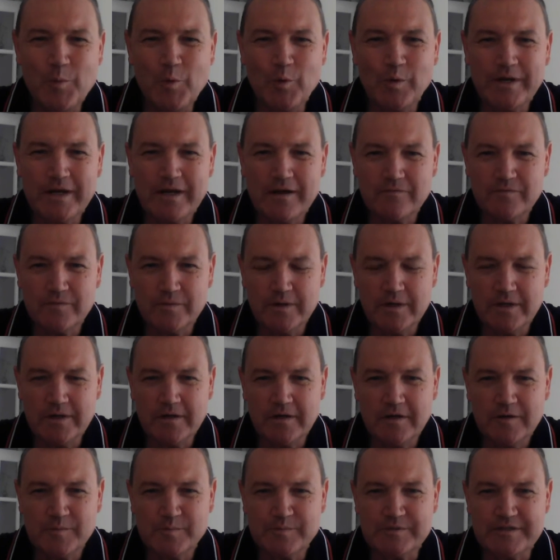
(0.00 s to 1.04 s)
Morning everyone,
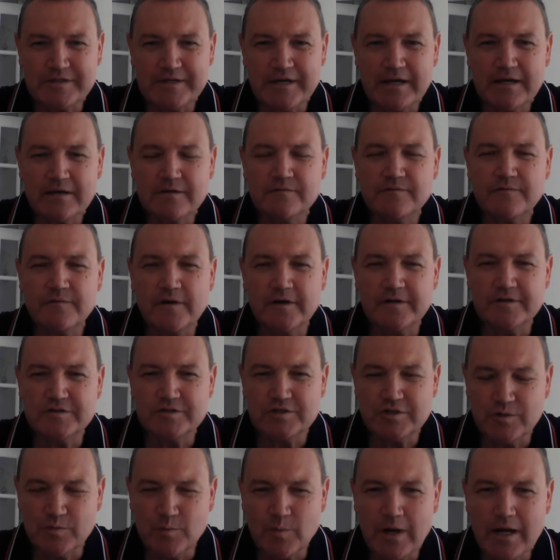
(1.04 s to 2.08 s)
I hope today
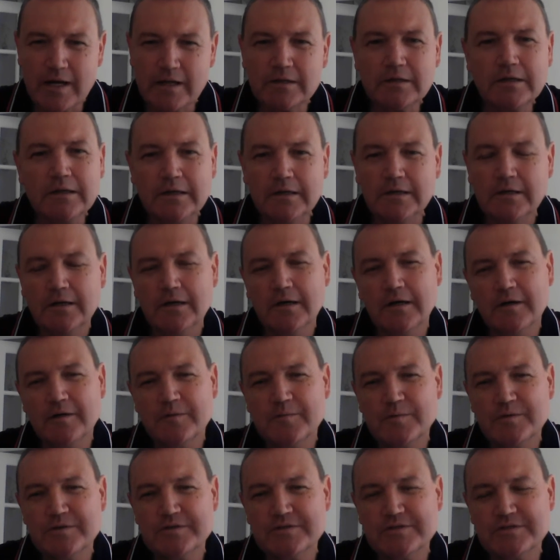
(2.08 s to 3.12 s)
finds you well. I
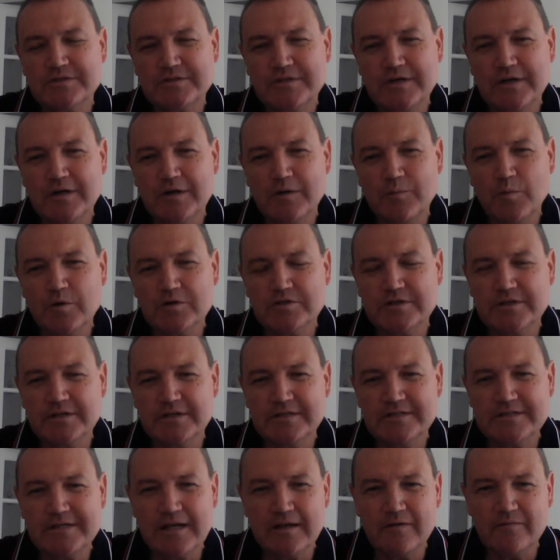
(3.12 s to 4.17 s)
was uh, watching
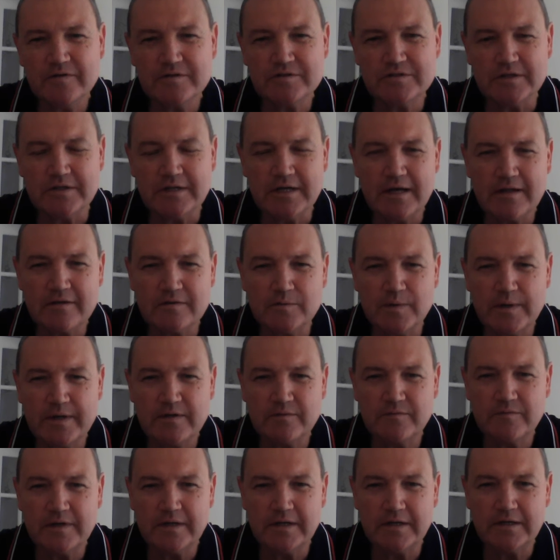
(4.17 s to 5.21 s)
the television the other
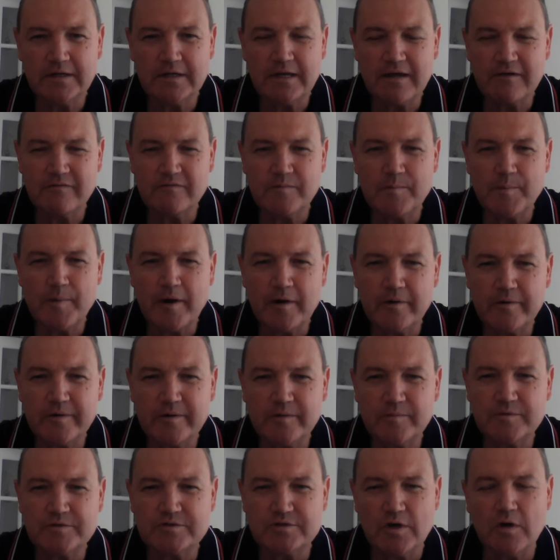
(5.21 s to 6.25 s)
evening and David
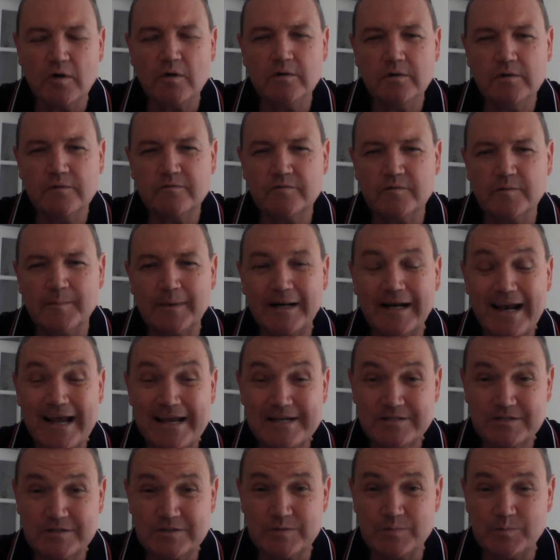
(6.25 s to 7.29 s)
Bowie was on from
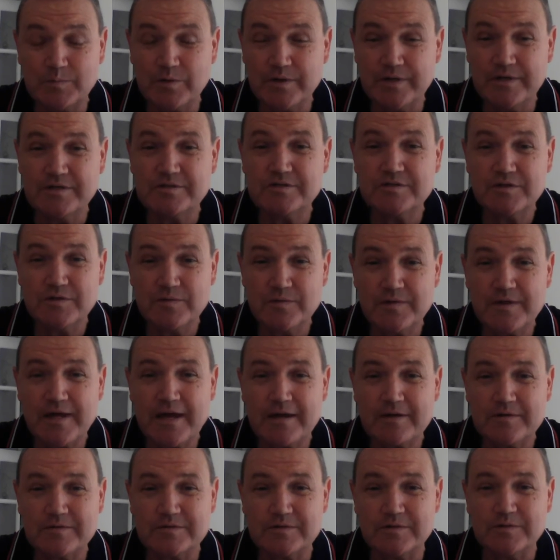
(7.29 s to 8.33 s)
Glastonbury
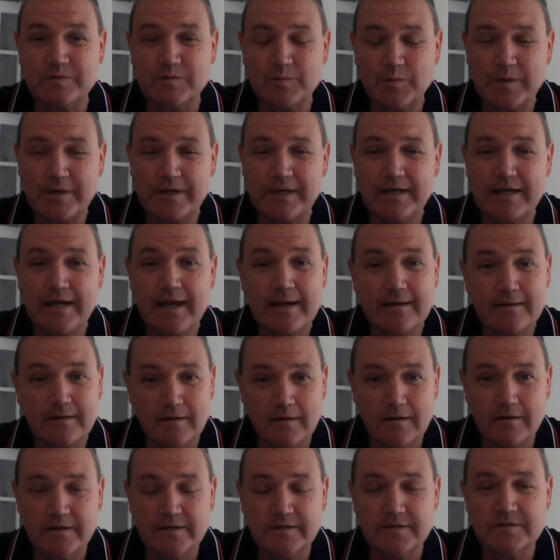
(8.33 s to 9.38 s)
2000 when he
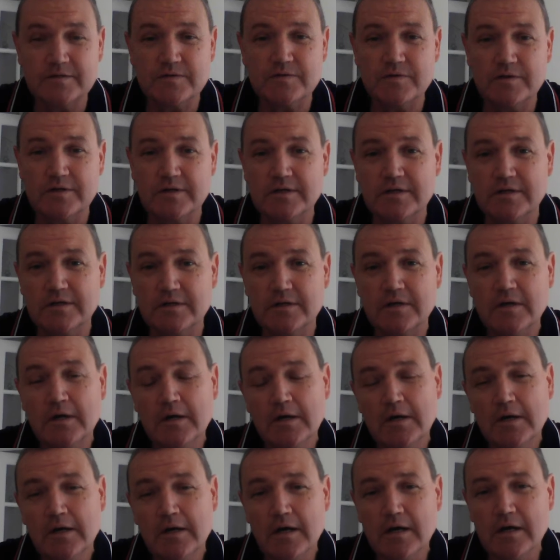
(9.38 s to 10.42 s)
headlined the
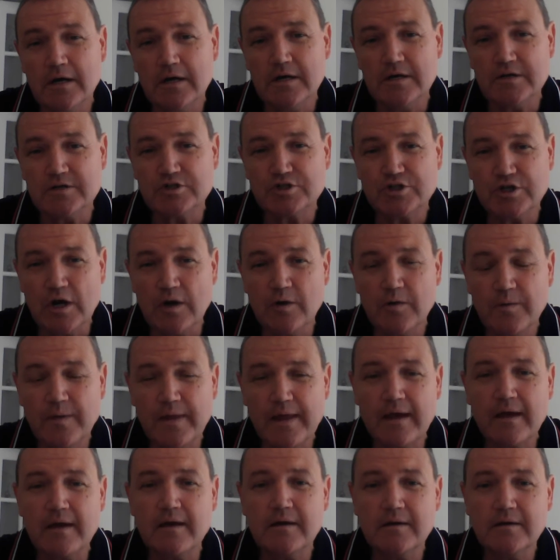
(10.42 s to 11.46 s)
uh, show
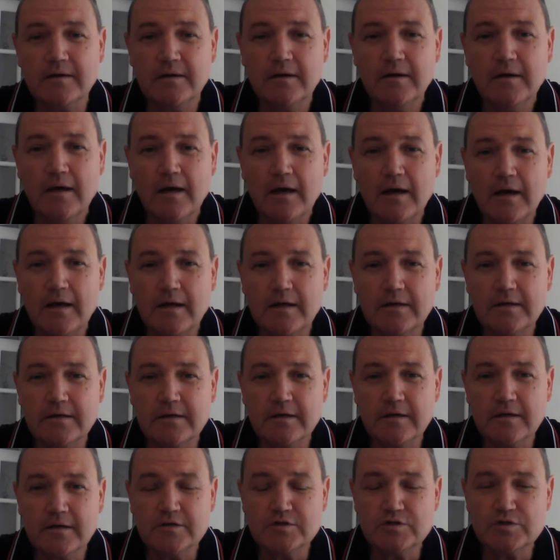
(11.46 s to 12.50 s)
there and
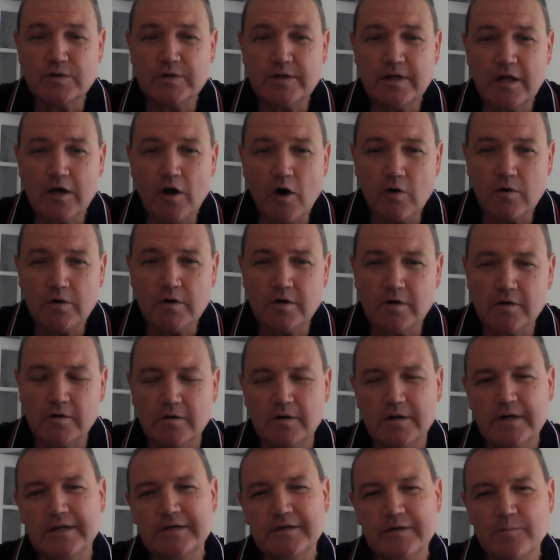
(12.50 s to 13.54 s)
uh, during the
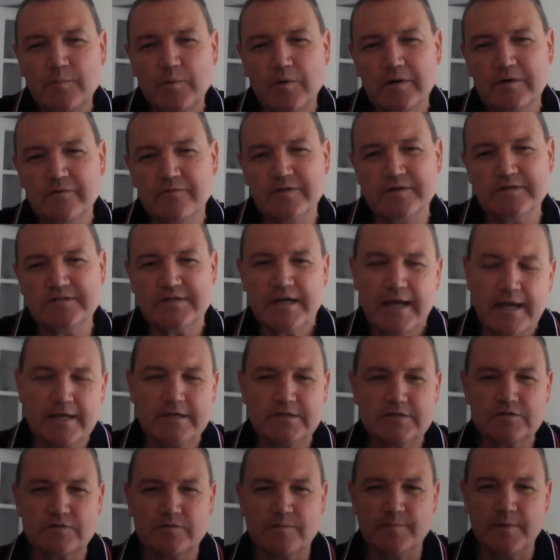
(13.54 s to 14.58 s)
encore he did one of his
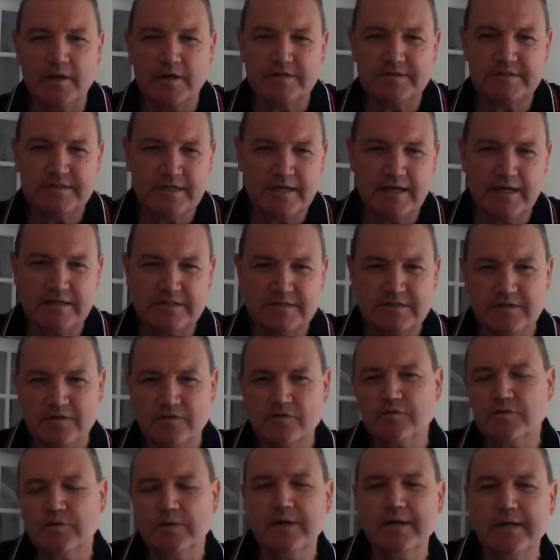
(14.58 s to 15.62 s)
hits from
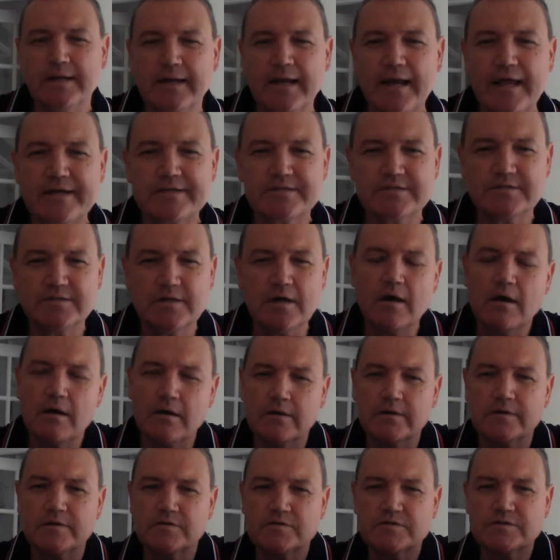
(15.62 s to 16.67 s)
1983, Let's
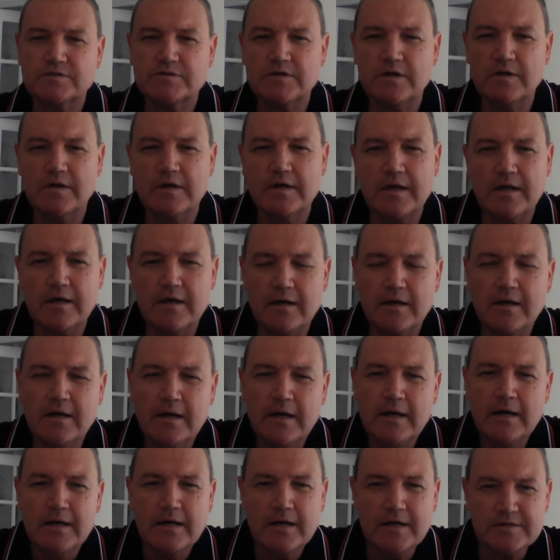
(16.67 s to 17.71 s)
Dance and uh,
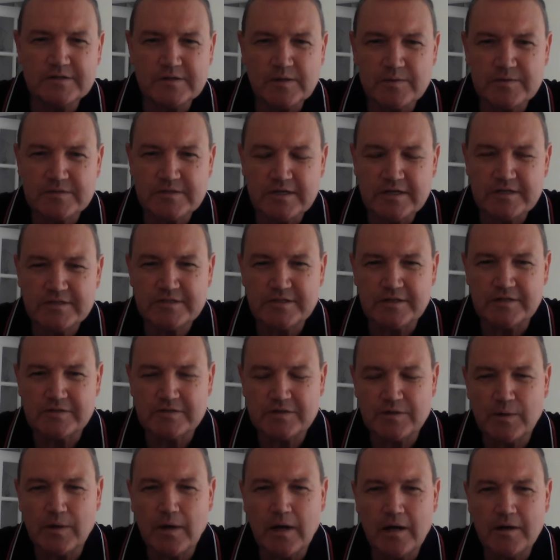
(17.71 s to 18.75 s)
as I was listening
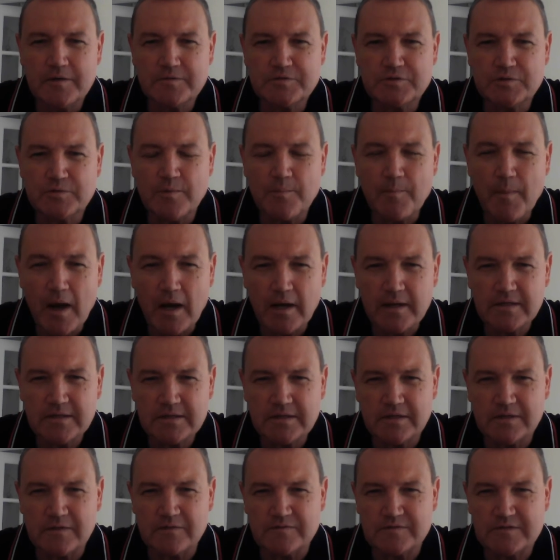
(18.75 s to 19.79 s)
to it I was
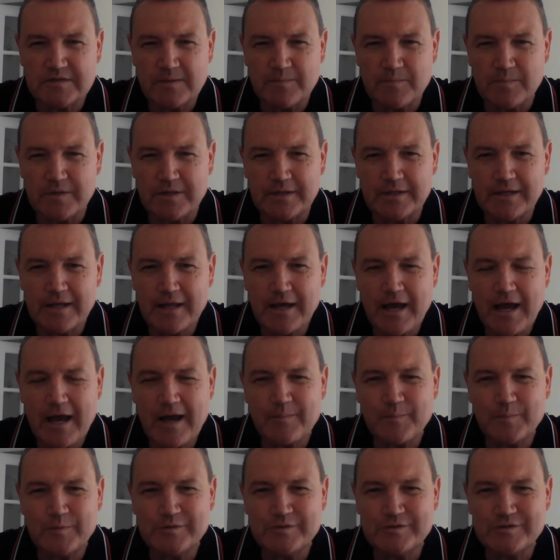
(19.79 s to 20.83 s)
reminded of something that
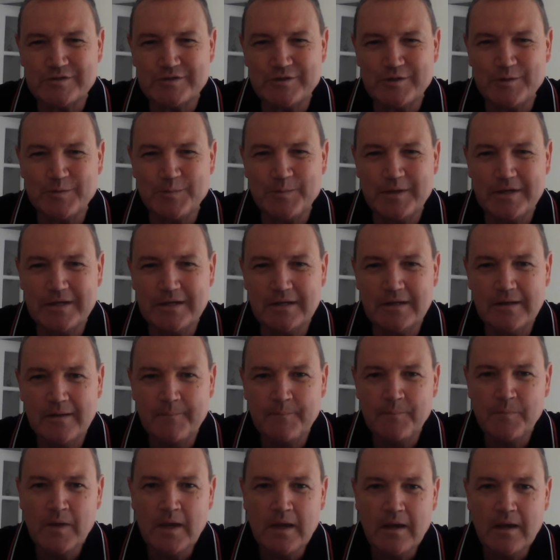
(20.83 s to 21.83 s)
happened to me